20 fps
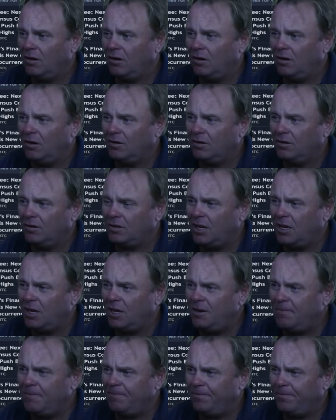see?
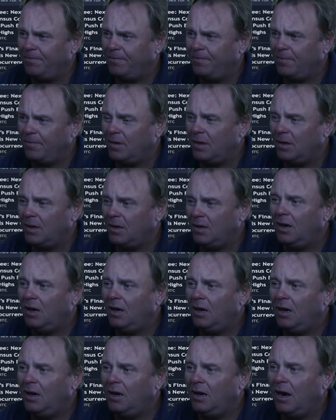
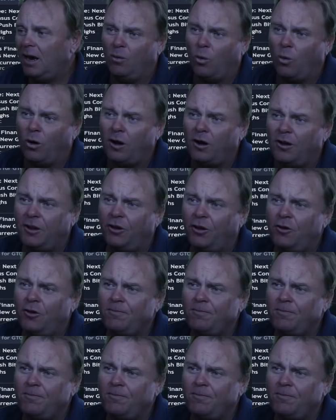And then what did it do?